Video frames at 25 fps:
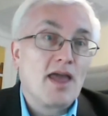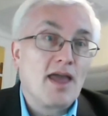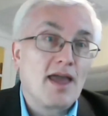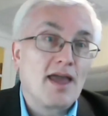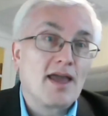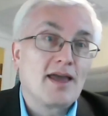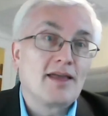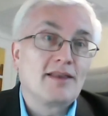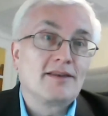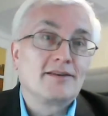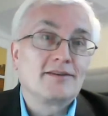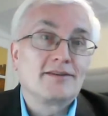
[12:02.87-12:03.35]

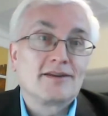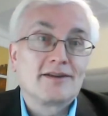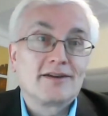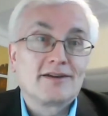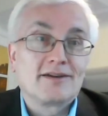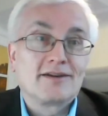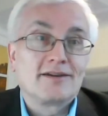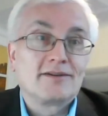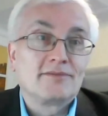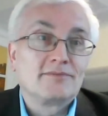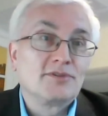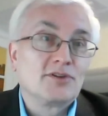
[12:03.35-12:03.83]
And
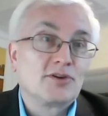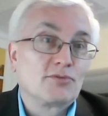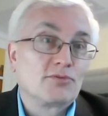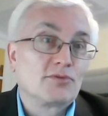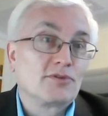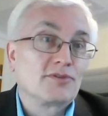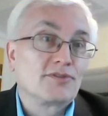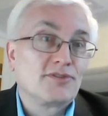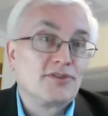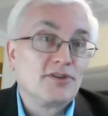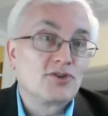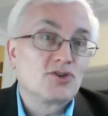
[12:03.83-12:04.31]

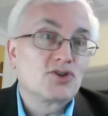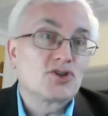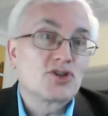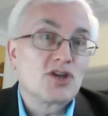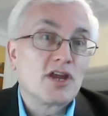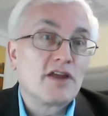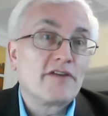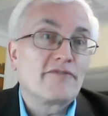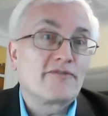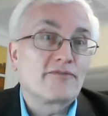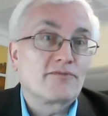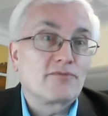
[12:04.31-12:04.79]
we'll see a
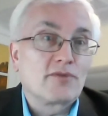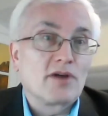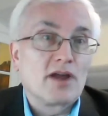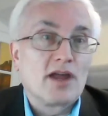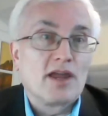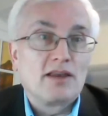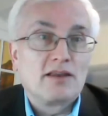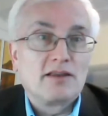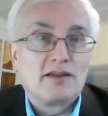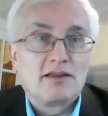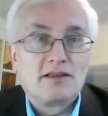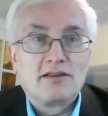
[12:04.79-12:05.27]
shift,
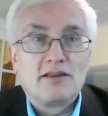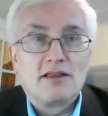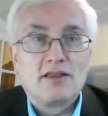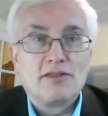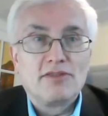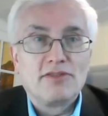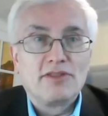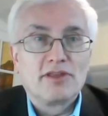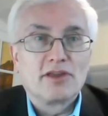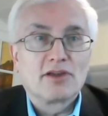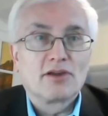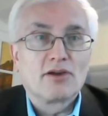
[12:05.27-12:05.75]
right,
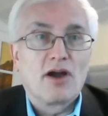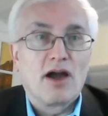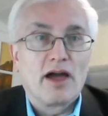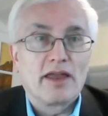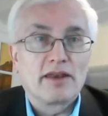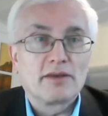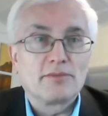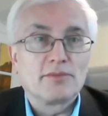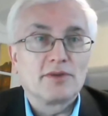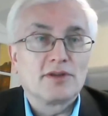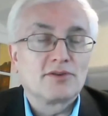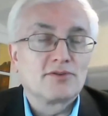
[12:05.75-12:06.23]
in the
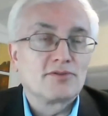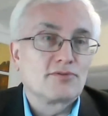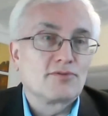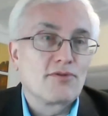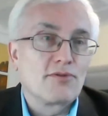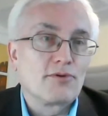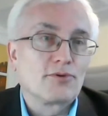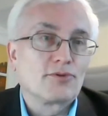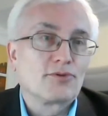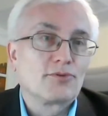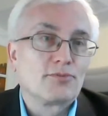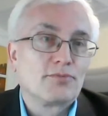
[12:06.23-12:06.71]
economy to
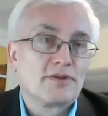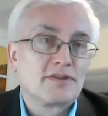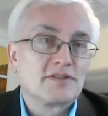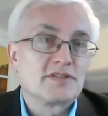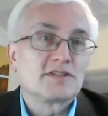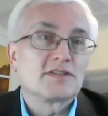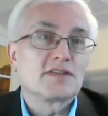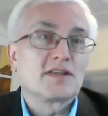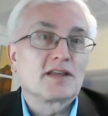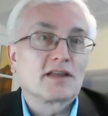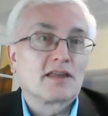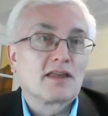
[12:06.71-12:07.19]
those
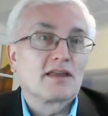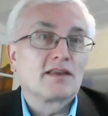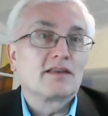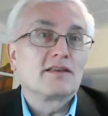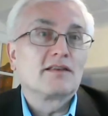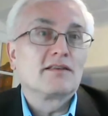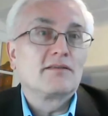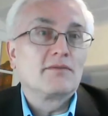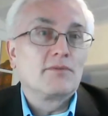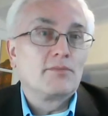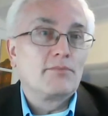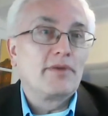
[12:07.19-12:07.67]
businesses that
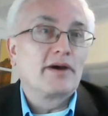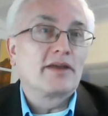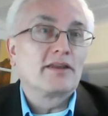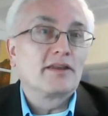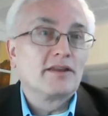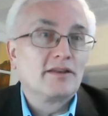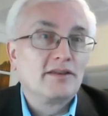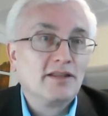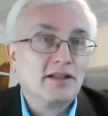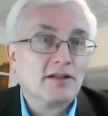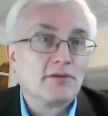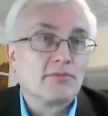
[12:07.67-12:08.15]
can
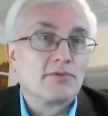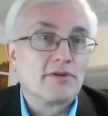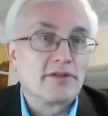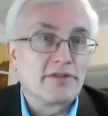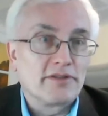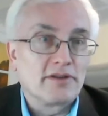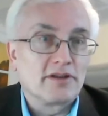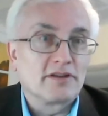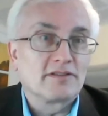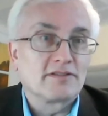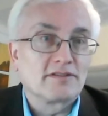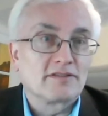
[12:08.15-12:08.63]
better deal with
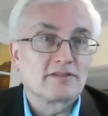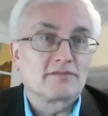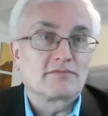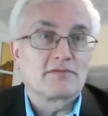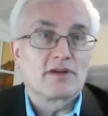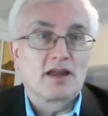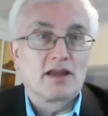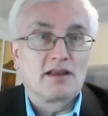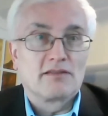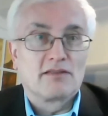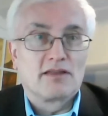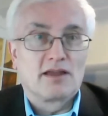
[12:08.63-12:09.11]
this,
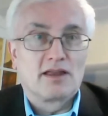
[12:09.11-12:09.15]
right,